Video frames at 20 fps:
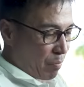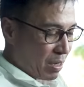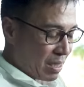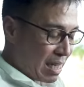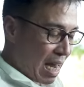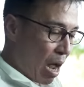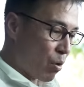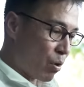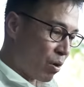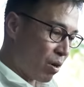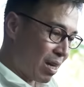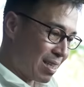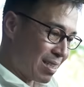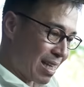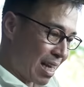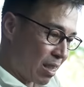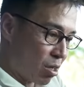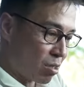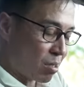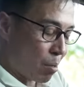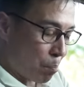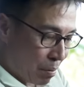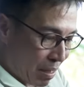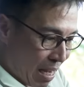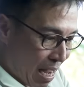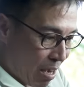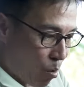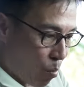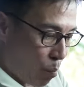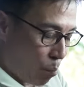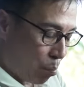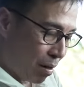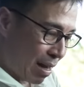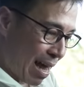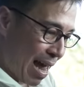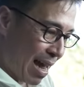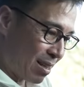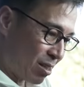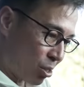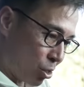of a downer is that there's a piano
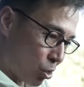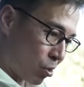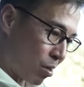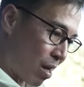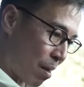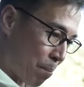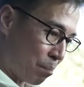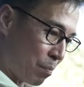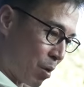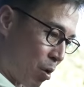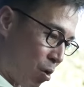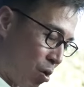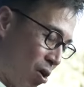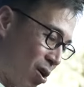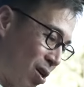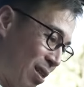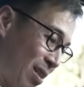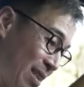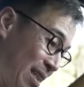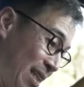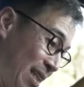black strip on